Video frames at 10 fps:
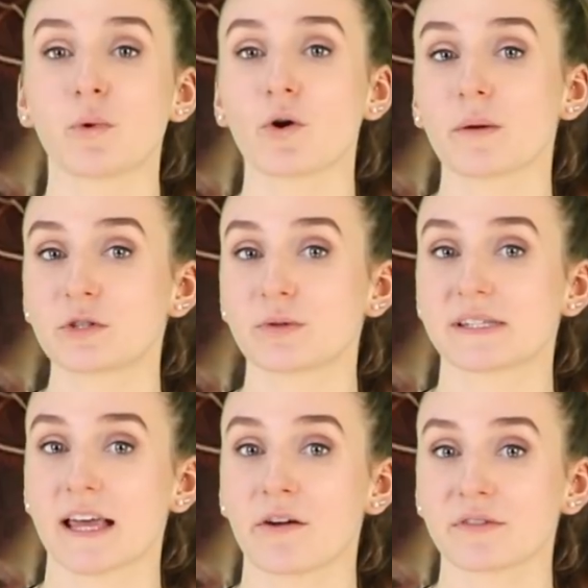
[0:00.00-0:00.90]
woke up to a
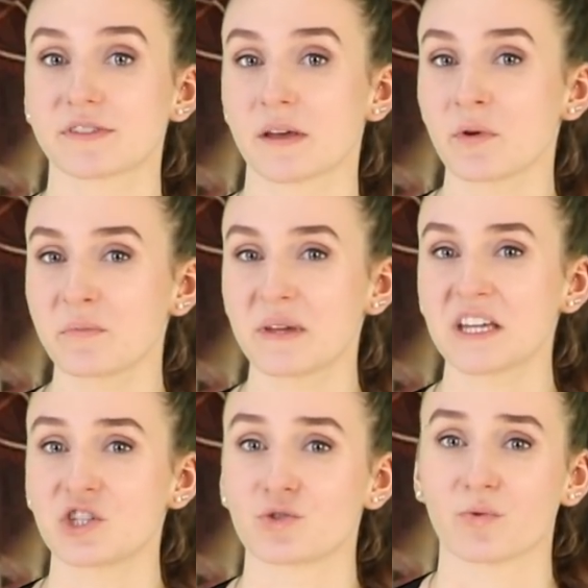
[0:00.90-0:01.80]
sound of someone
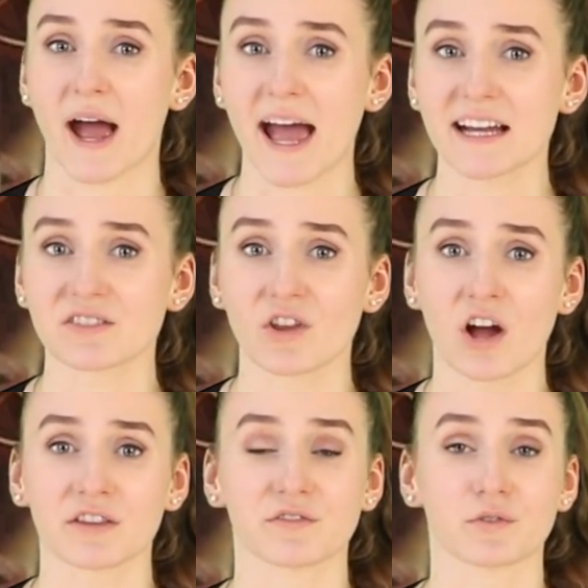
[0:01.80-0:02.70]
being dragged
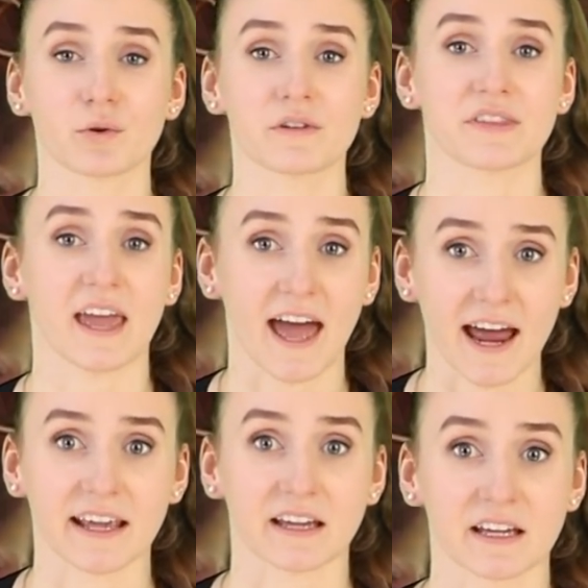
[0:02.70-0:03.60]
along the floor of the
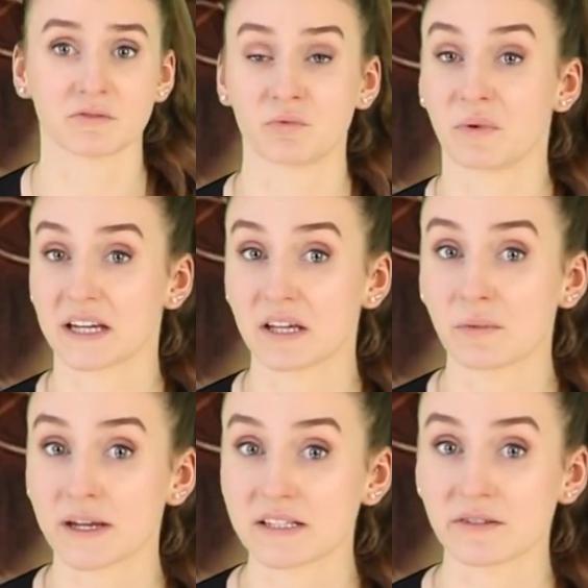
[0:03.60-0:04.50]
attic. When he
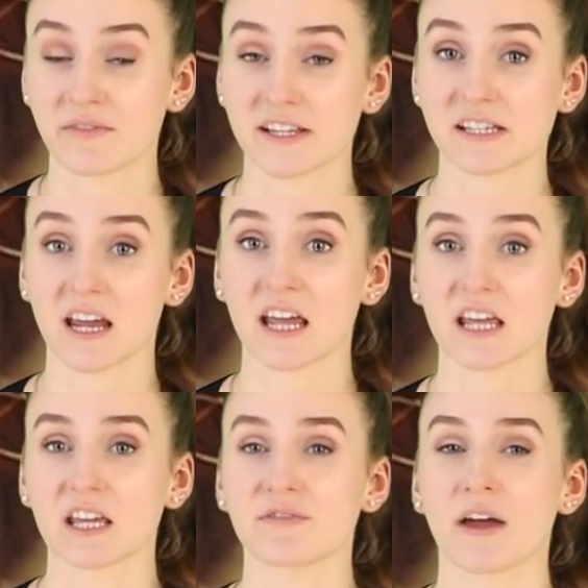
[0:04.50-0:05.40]
went to investigate,
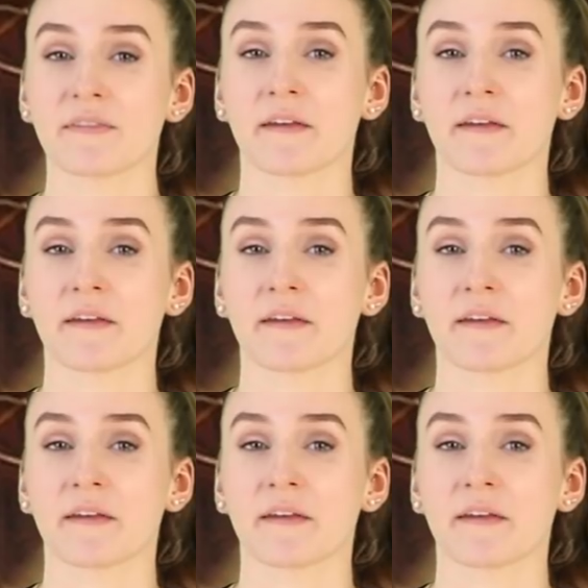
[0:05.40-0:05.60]
he found